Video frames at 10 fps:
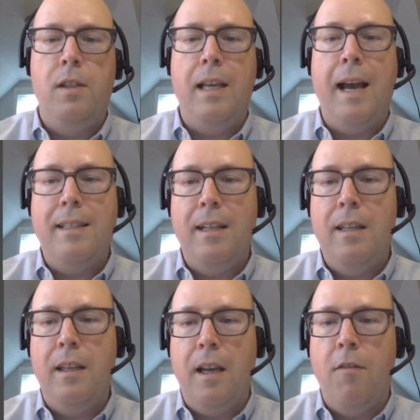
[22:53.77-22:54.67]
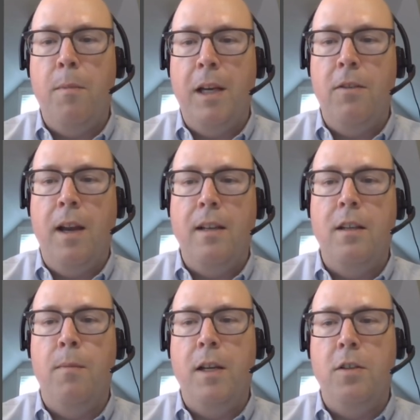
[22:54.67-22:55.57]
the asset and the government grant
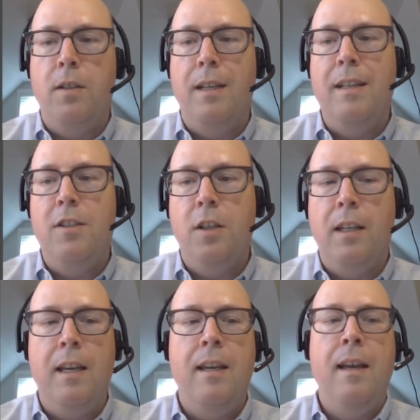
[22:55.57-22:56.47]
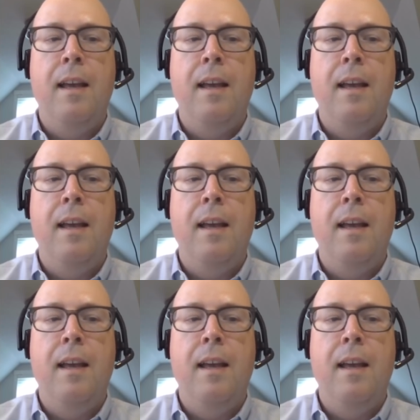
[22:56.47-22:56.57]
are measured initially